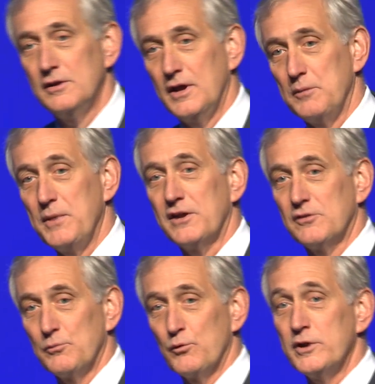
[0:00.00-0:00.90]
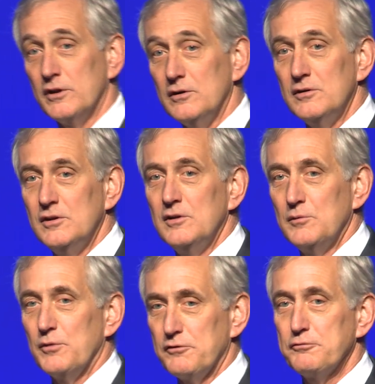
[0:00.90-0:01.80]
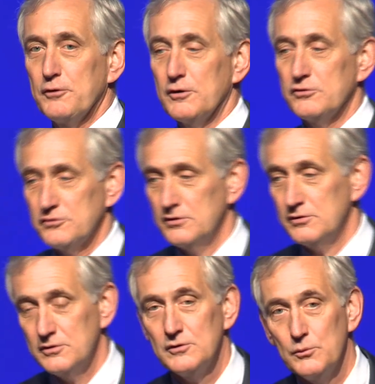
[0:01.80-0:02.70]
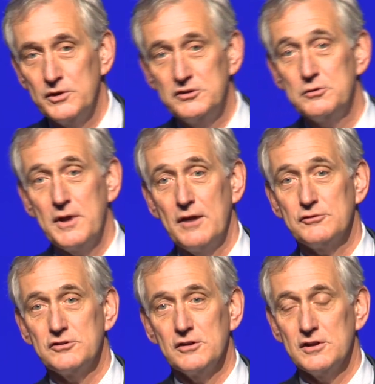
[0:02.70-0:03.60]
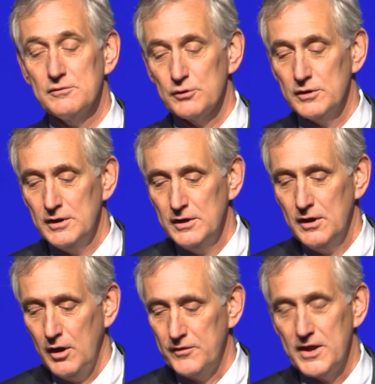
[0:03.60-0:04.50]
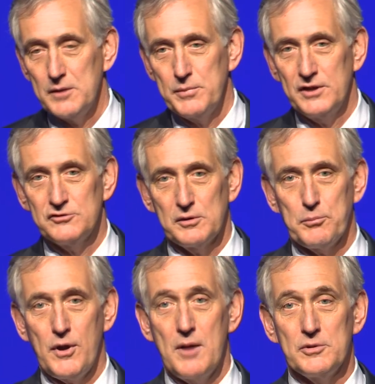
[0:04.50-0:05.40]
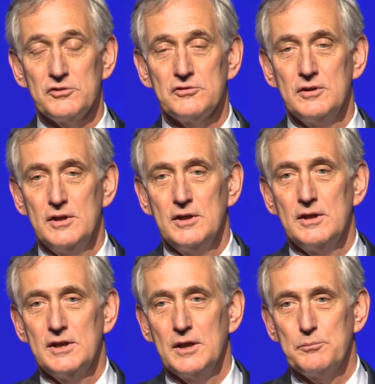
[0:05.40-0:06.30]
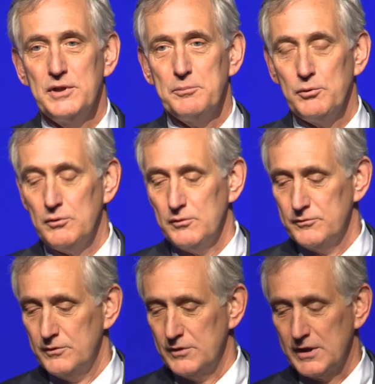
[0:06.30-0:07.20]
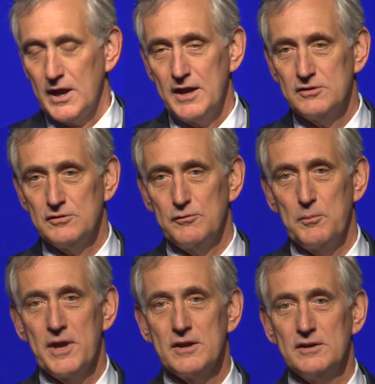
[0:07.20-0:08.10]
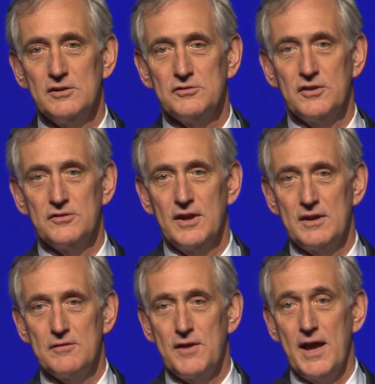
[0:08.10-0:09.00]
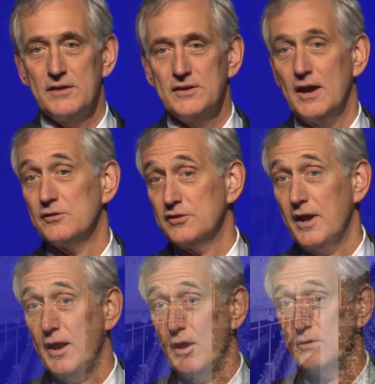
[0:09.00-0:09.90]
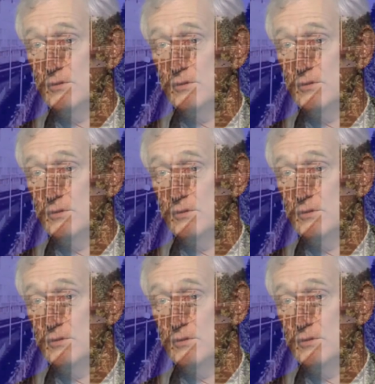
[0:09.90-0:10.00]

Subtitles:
and make them real. But first, we do have to deliver on that basic promise. Get people the kinds of amenities that they've had downtown,